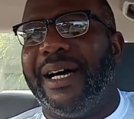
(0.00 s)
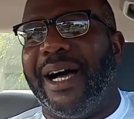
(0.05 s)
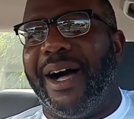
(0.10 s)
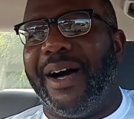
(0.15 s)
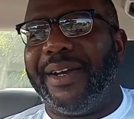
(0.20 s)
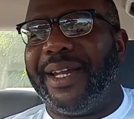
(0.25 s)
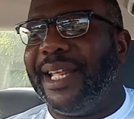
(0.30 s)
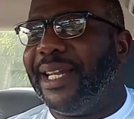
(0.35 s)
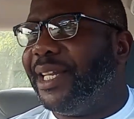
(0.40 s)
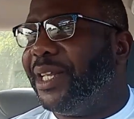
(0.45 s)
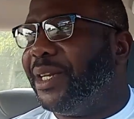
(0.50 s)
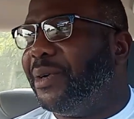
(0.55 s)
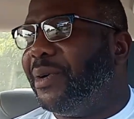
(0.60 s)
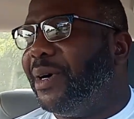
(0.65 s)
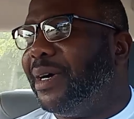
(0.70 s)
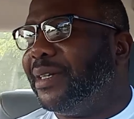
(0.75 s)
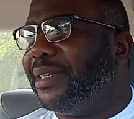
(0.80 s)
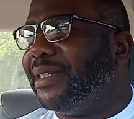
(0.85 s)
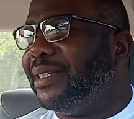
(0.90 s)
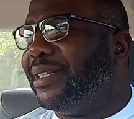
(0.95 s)
All that little,
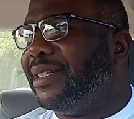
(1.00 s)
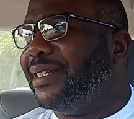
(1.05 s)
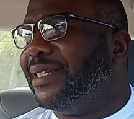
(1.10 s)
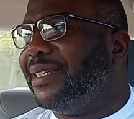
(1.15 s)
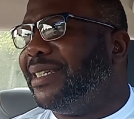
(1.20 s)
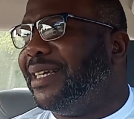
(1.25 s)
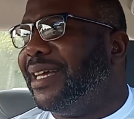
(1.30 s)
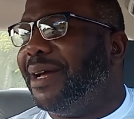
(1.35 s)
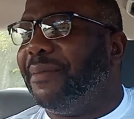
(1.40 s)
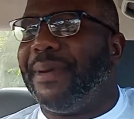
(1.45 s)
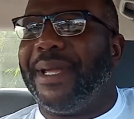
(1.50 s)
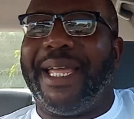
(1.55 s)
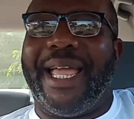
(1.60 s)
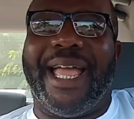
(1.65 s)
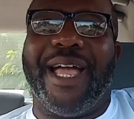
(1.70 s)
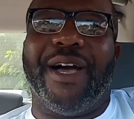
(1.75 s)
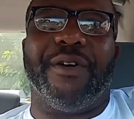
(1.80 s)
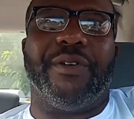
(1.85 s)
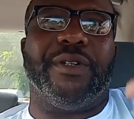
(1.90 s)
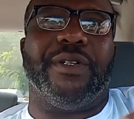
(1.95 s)
I mean,
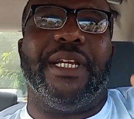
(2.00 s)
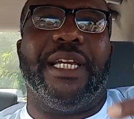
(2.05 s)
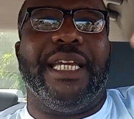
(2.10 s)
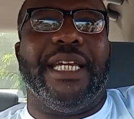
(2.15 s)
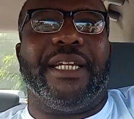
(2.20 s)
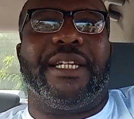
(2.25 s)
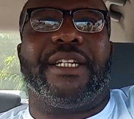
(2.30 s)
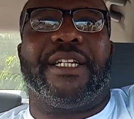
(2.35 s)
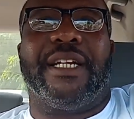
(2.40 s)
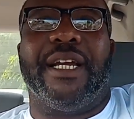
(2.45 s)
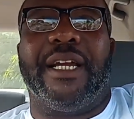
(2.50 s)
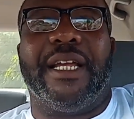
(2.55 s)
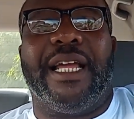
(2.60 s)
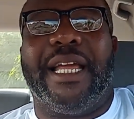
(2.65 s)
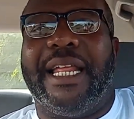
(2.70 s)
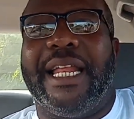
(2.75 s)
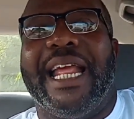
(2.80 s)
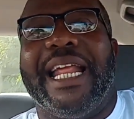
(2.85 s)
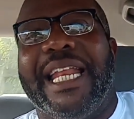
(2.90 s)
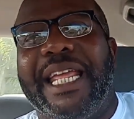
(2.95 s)
hell, it
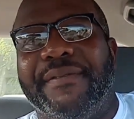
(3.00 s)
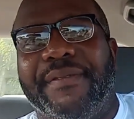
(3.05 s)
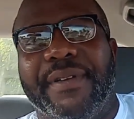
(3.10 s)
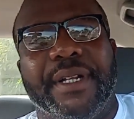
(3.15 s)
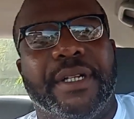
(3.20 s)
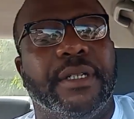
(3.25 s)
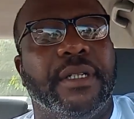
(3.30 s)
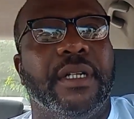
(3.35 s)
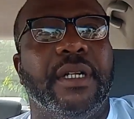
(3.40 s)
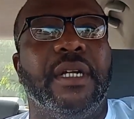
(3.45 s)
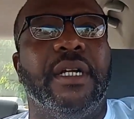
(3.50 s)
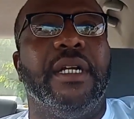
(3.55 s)
ain't even,